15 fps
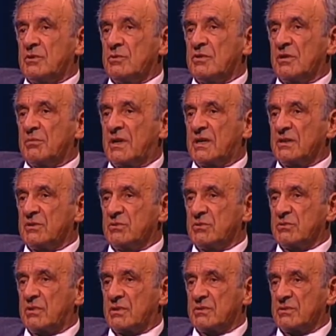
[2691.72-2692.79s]
who am I
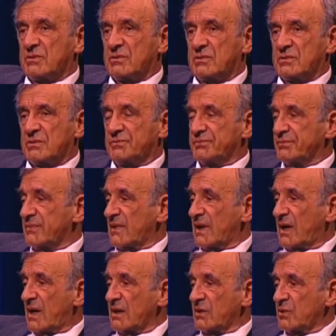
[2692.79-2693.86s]
to, to
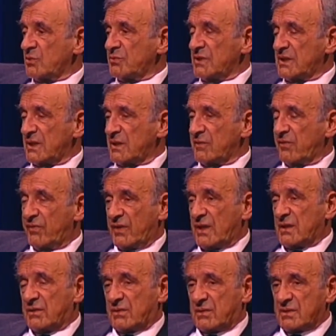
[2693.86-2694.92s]
argue with their
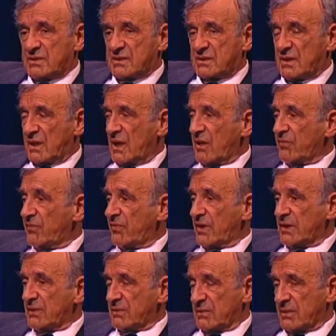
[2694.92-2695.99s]
faith? It's, they have
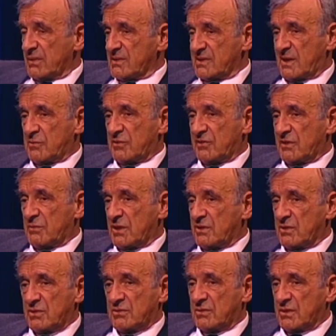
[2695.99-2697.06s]
faith, and some of them I
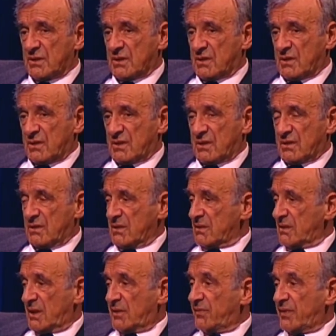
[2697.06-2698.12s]
know.
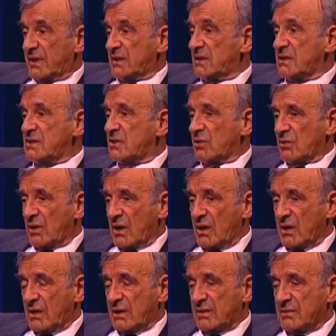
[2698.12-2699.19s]
Their faith is total.
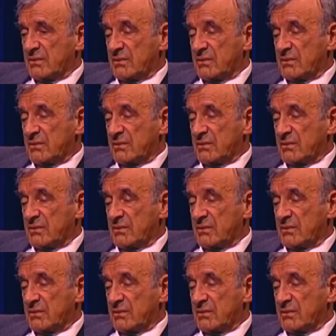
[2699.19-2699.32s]
And